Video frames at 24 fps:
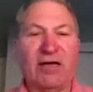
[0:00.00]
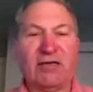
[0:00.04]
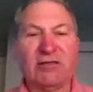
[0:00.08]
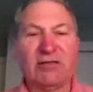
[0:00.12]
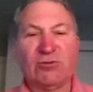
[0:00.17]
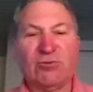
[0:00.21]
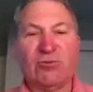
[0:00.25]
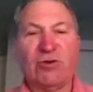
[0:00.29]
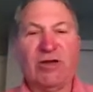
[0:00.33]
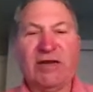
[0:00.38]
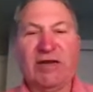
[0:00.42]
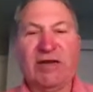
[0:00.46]

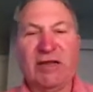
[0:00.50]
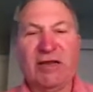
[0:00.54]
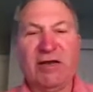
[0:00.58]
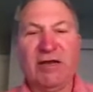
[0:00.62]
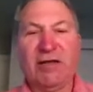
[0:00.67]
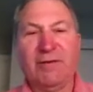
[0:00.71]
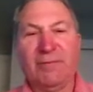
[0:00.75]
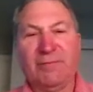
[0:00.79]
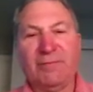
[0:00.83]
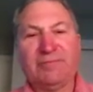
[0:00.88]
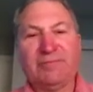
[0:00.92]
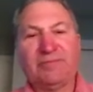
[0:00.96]
as we need
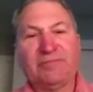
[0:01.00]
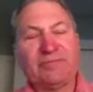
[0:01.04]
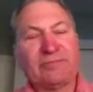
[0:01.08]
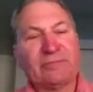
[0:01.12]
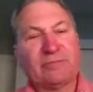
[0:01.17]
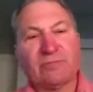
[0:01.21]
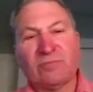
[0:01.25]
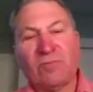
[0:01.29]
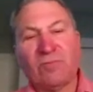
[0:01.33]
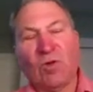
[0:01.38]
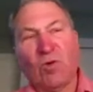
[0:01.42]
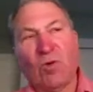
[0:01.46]
it.
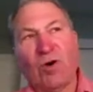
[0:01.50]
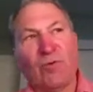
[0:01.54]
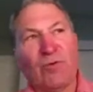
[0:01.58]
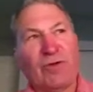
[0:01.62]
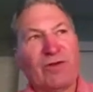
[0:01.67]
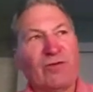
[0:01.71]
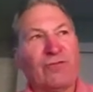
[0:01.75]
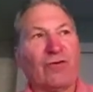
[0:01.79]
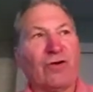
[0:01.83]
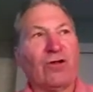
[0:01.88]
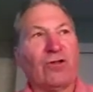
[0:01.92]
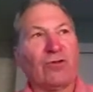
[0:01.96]
When
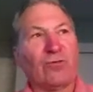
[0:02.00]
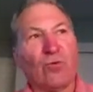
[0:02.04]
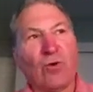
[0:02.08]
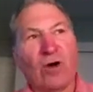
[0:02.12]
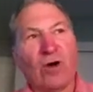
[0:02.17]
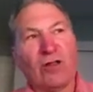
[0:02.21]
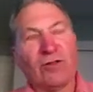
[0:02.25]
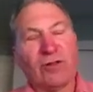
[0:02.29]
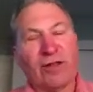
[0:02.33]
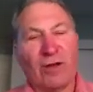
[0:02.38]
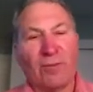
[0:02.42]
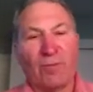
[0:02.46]
we drilled
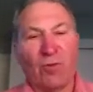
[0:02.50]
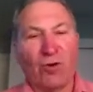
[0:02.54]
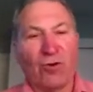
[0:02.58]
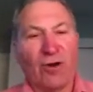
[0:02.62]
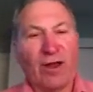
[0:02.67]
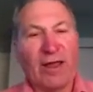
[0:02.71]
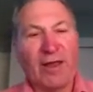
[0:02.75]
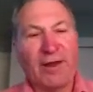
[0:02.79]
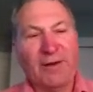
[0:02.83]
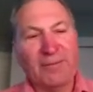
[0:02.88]
well number